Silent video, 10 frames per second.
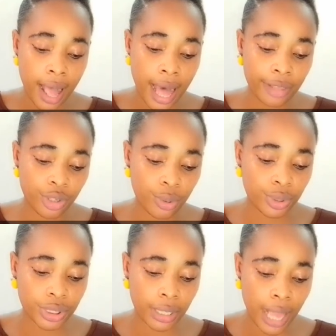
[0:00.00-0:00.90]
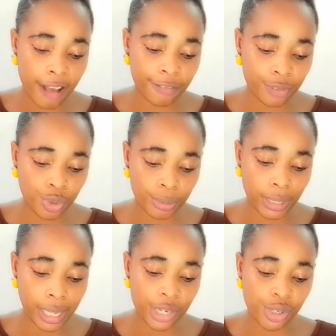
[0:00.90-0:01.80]
and you shall have
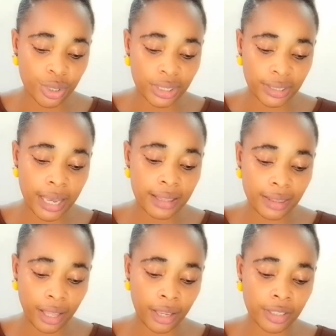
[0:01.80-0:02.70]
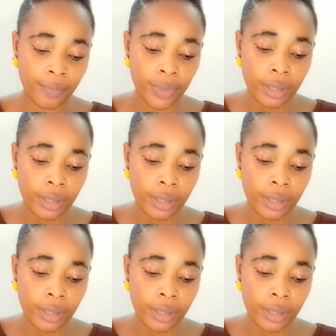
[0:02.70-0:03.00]
tribulation 10 days.